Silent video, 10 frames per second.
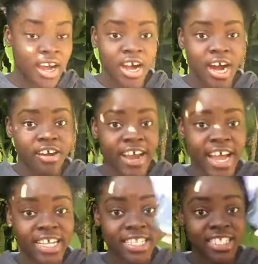
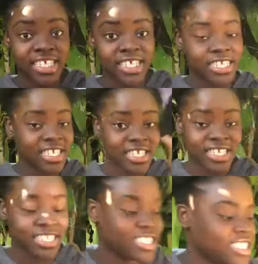Alright, see, see, see, see,
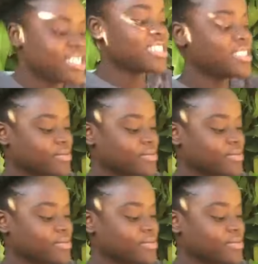see, see, see